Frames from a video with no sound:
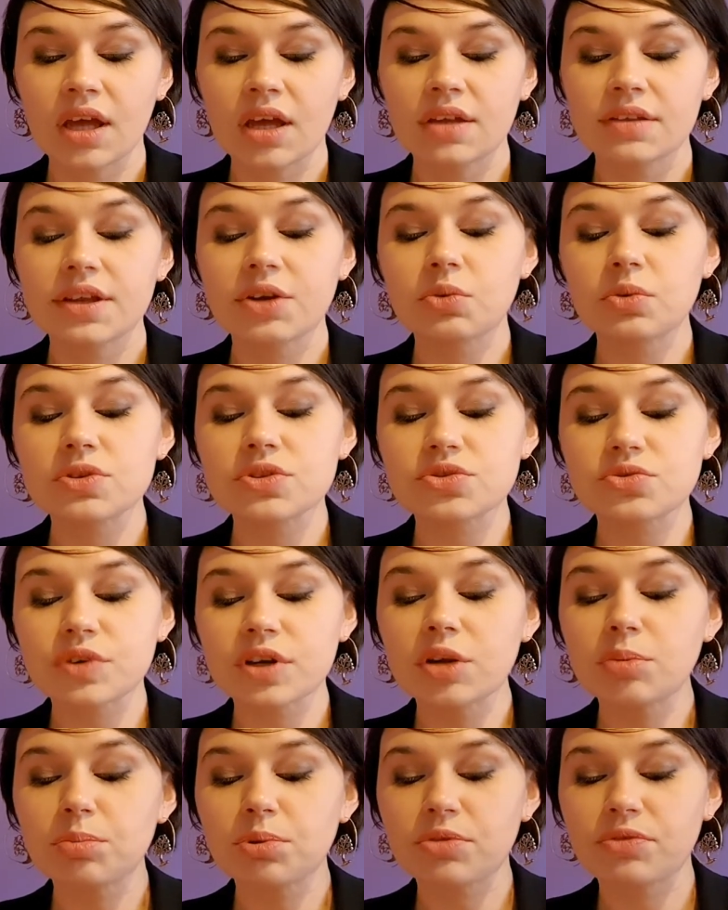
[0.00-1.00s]
there was
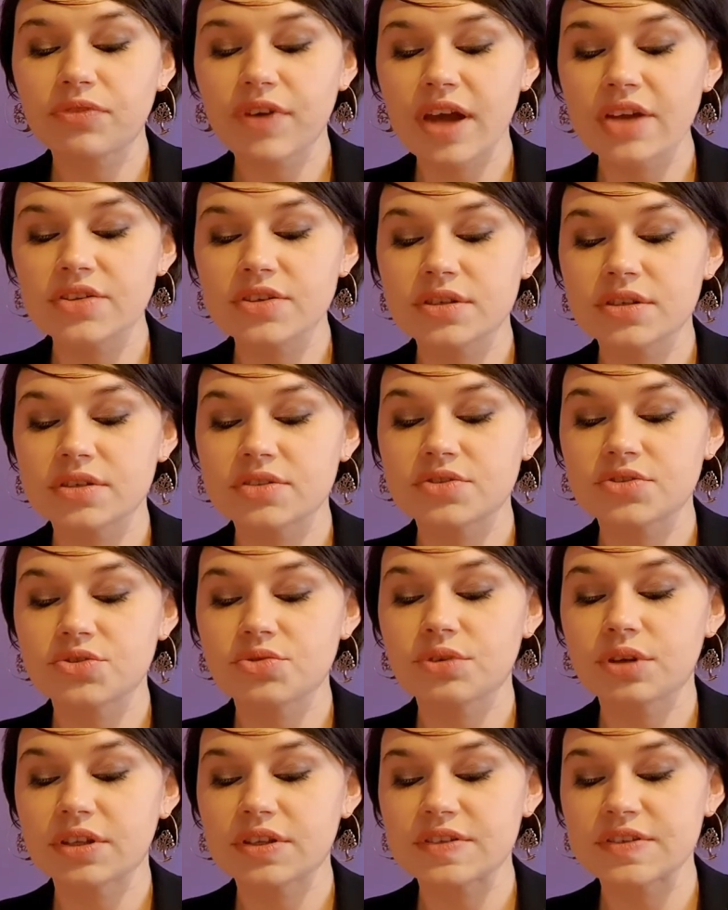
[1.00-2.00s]
real professionals
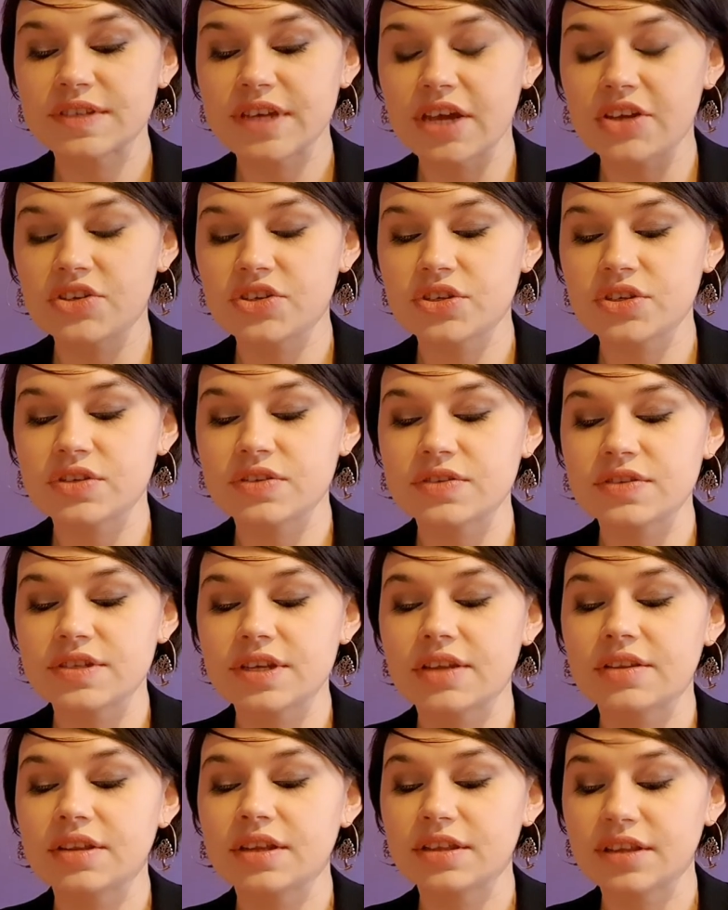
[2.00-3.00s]
during the sessions
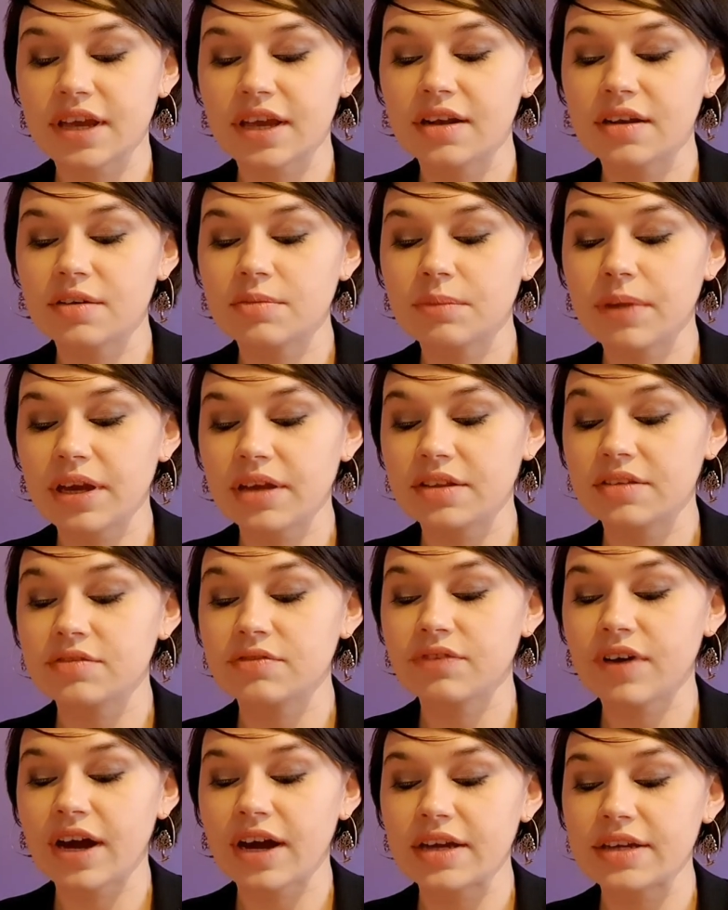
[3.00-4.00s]
and the tailor-made
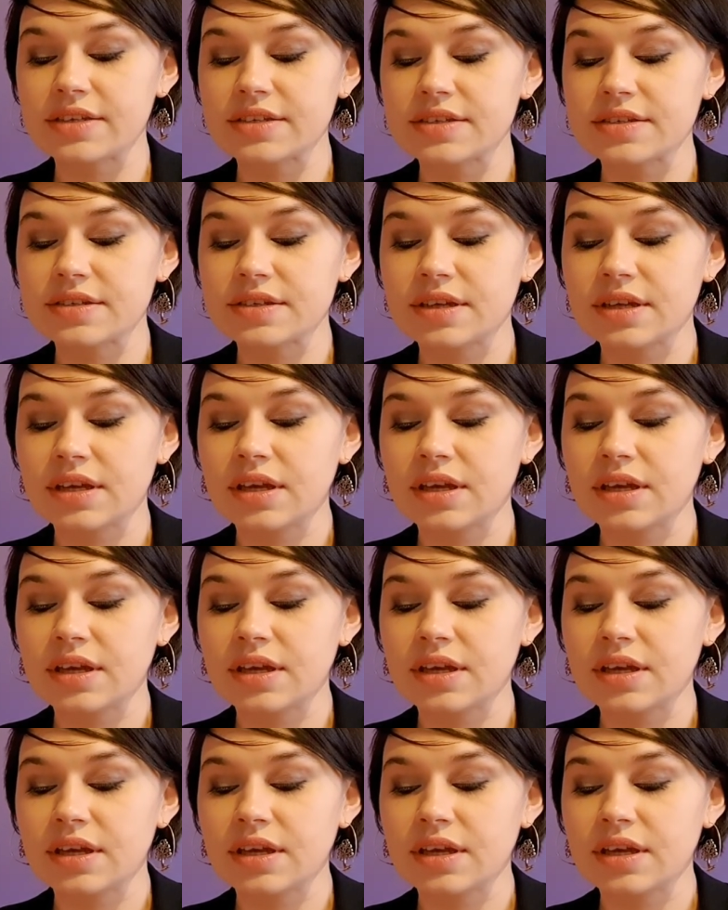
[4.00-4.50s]
advice